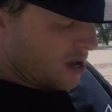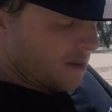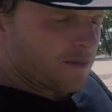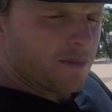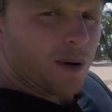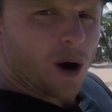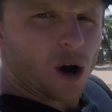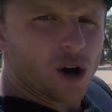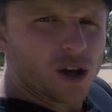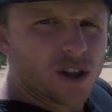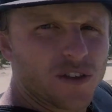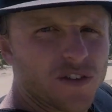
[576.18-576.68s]

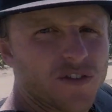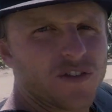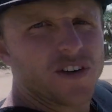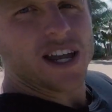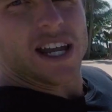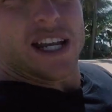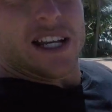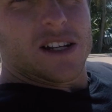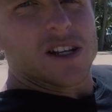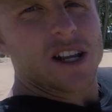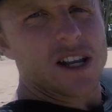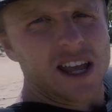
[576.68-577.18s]
both
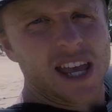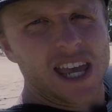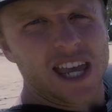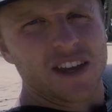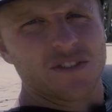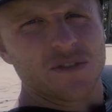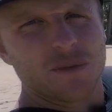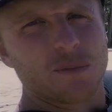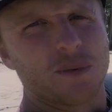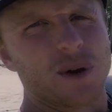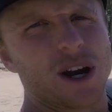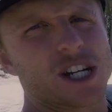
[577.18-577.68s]
feet,
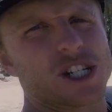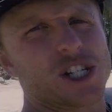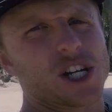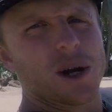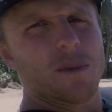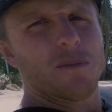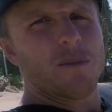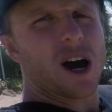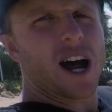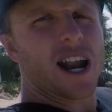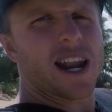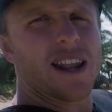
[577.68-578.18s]
even pressure,
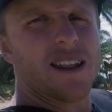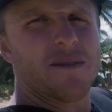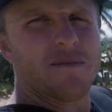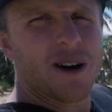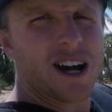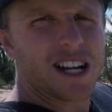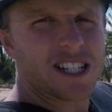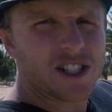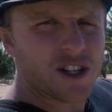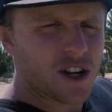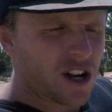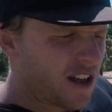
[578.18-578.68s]
might
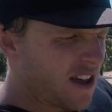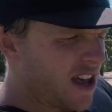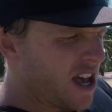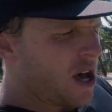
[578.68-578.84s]
sort of